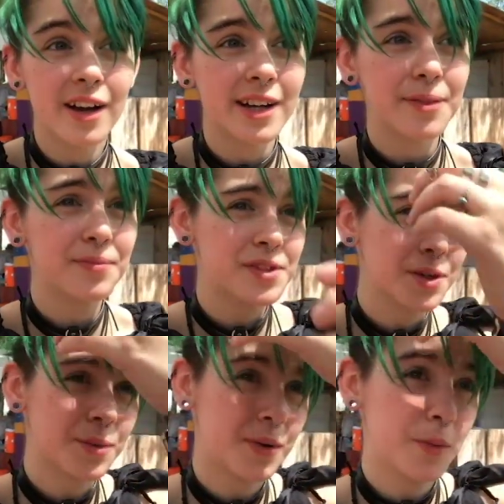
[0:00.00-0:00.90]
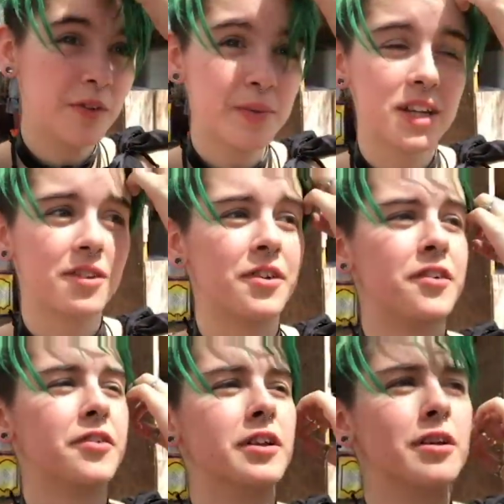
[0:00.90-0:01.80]
Alright, so we've been at the fair
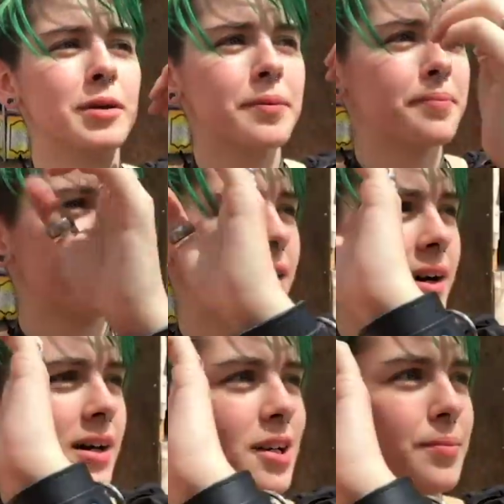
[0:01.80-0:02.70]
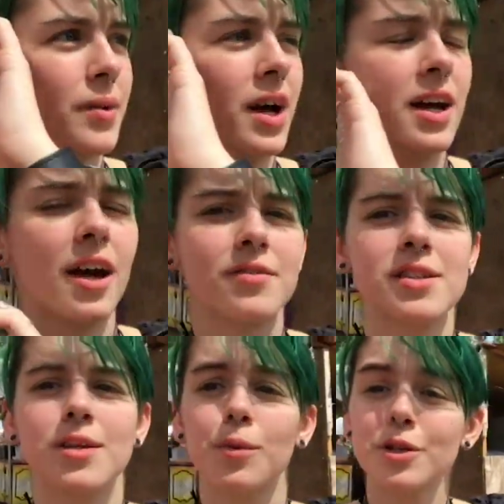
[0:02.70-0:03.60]
for a little bit. Um, I have
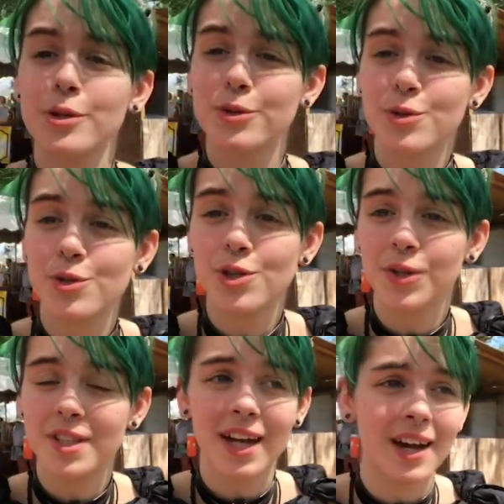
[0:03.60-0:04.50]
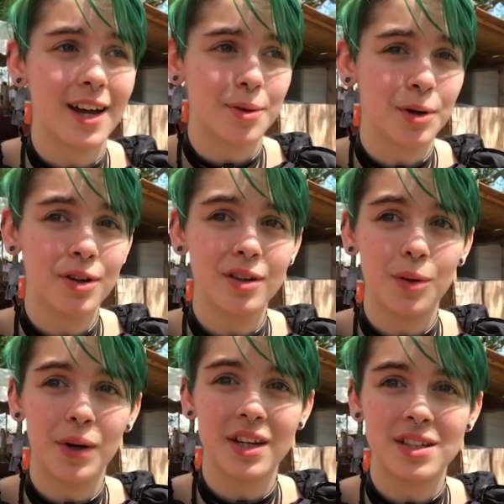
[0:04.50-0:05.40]
seen one Tortuga show of the day. I am
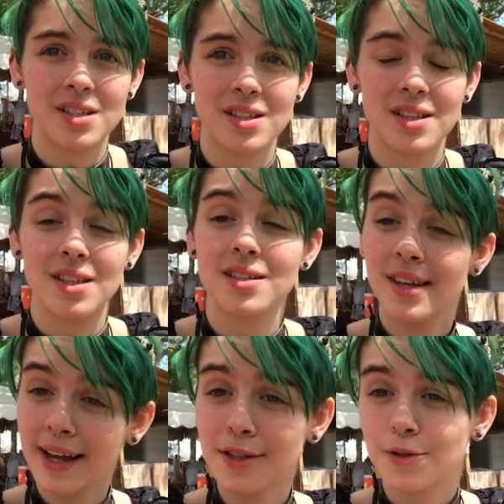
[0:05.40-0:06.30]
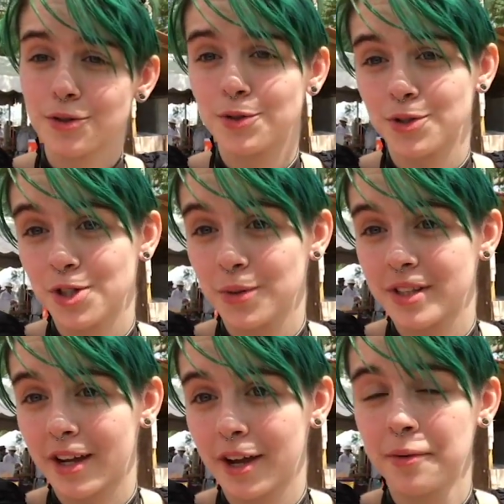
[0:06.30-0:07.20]
currently waiting to see the second Tortuga show of
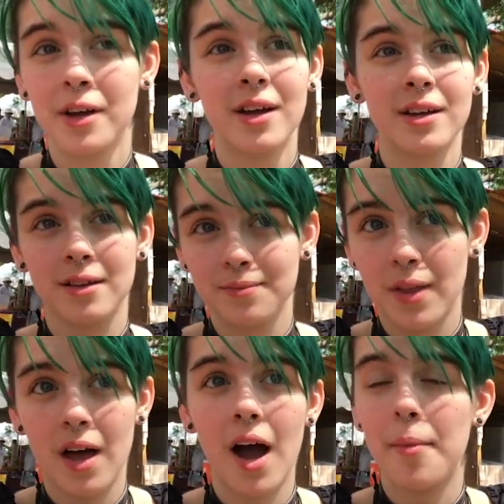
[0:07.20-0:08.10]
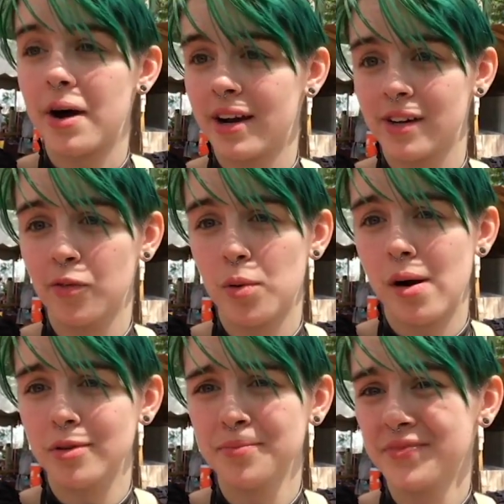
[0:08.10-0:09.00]
the day. I might have a
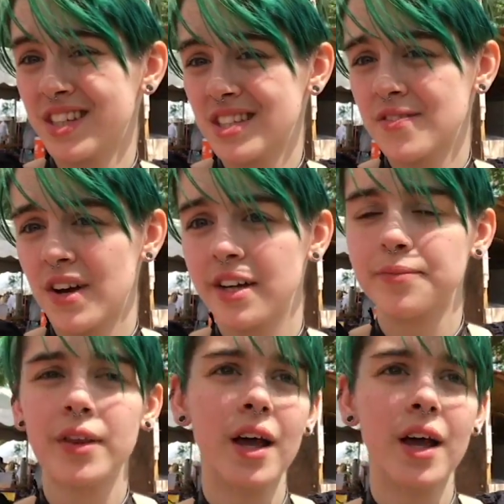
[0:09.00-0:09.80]
problem. It's fine.